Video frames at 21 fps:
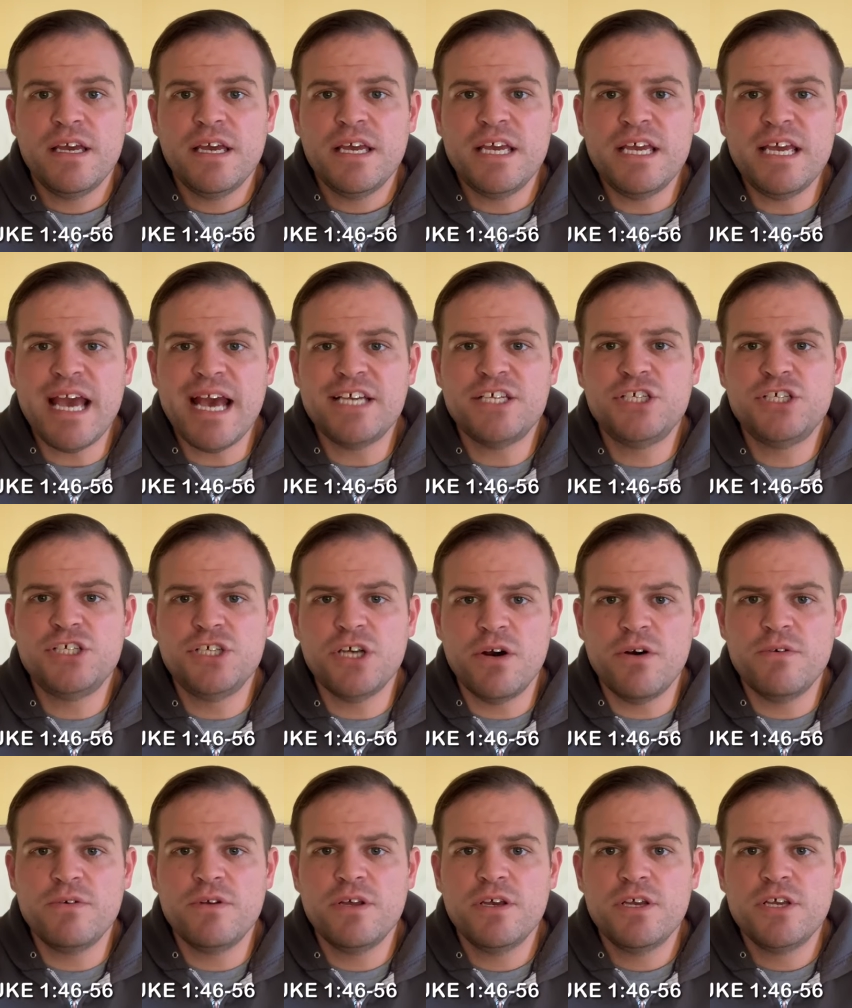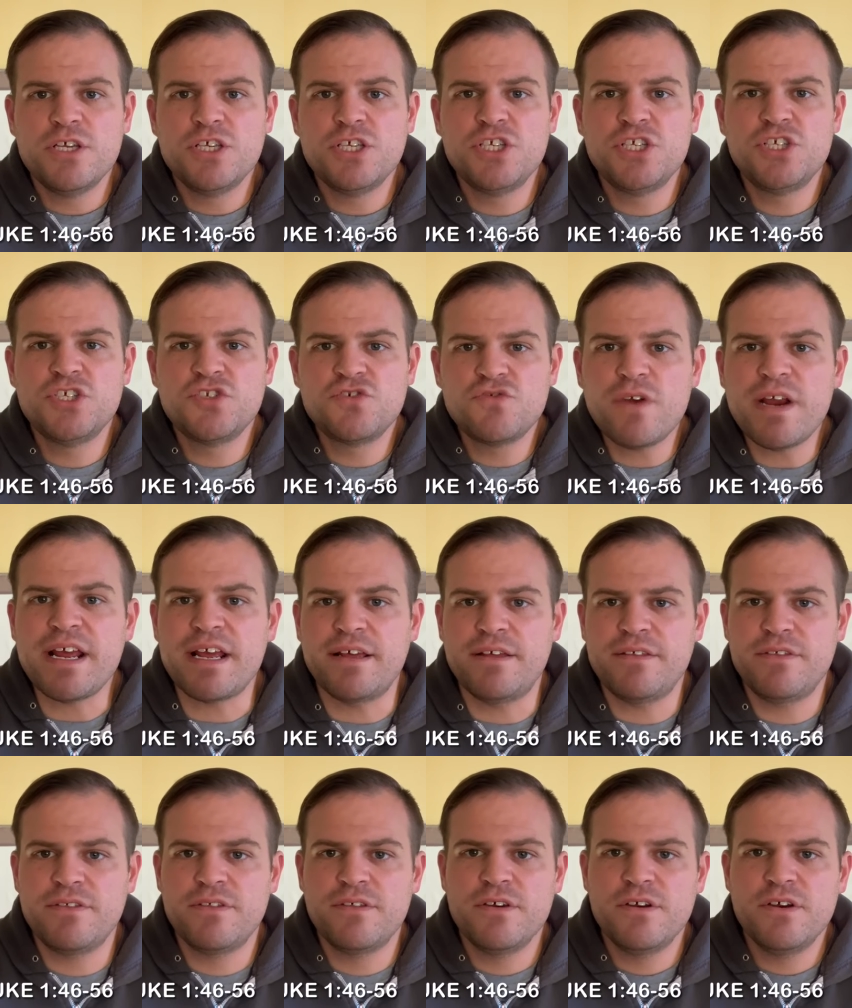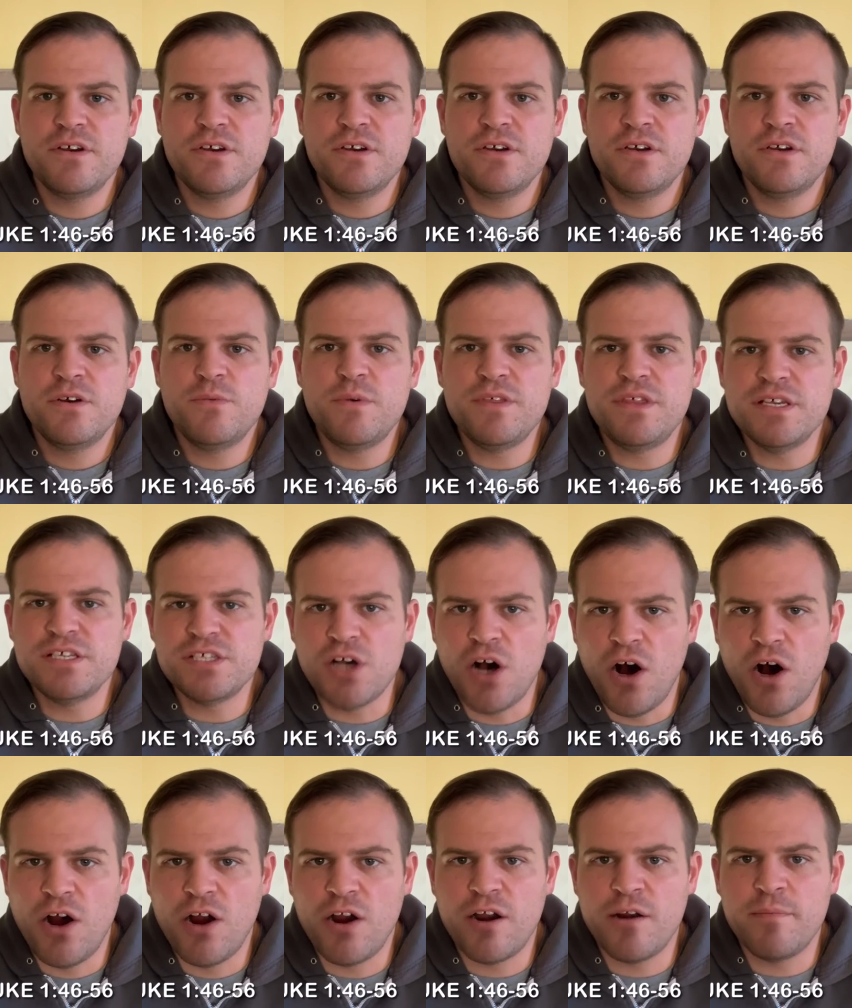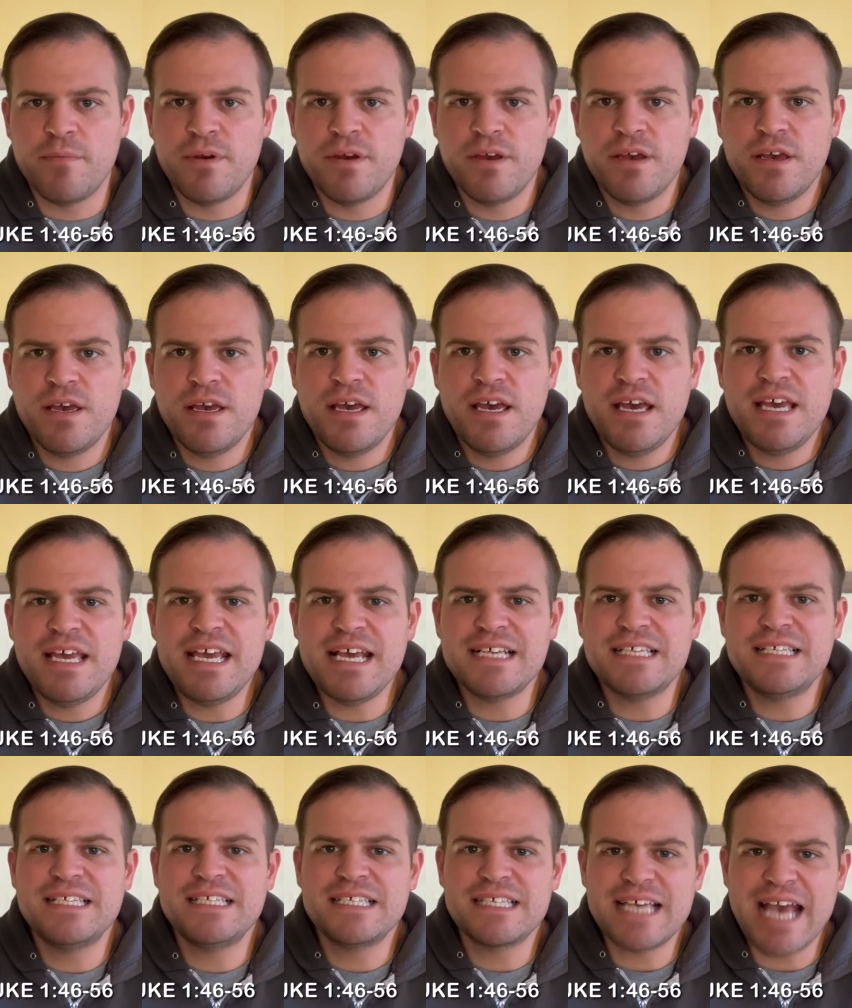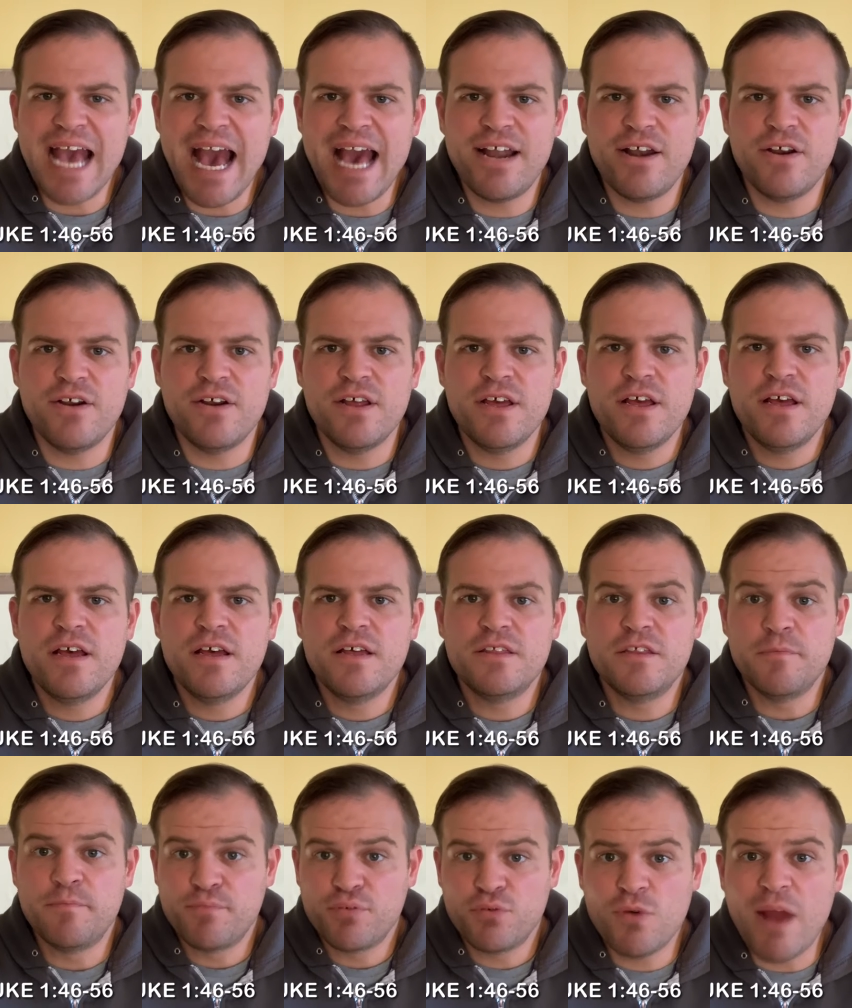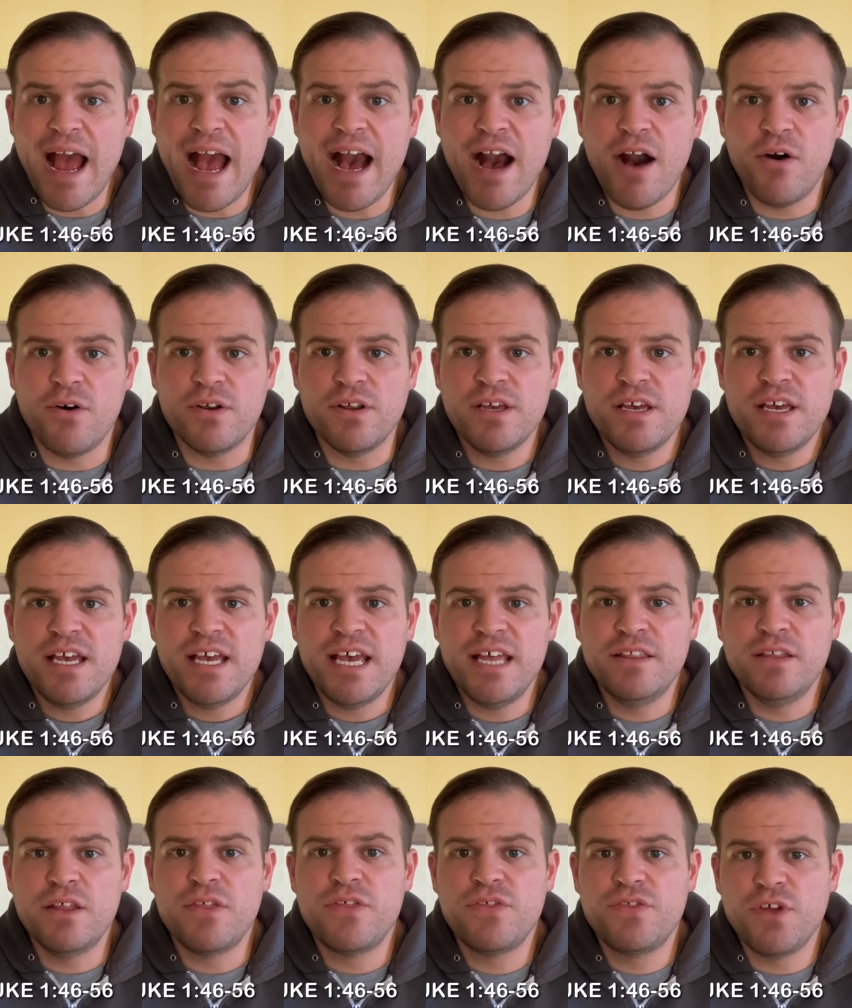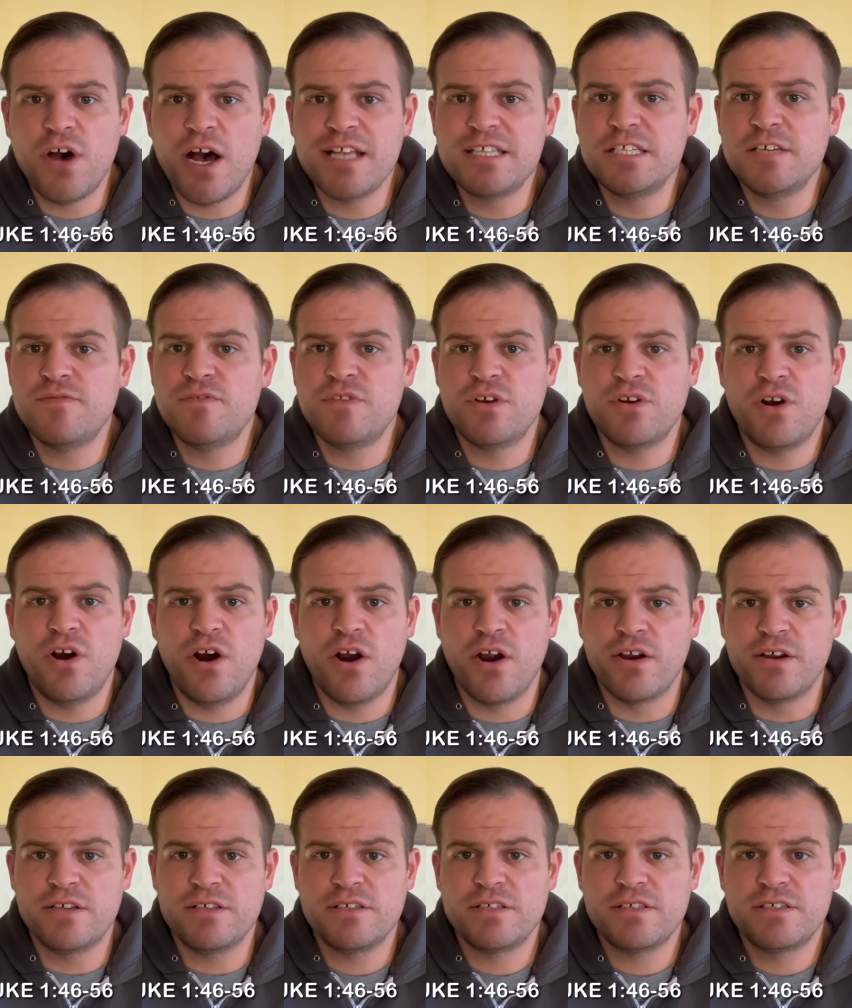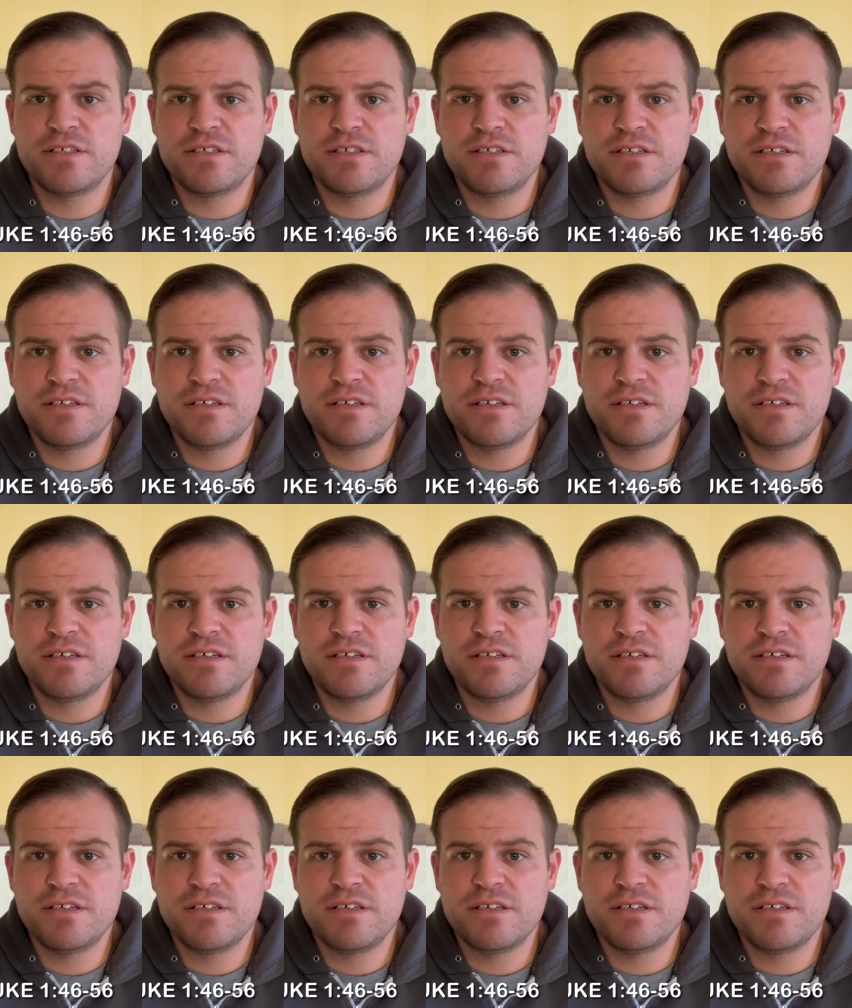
He has shown strength with his arm. He has scattered the proud in the thoughts of their hearts.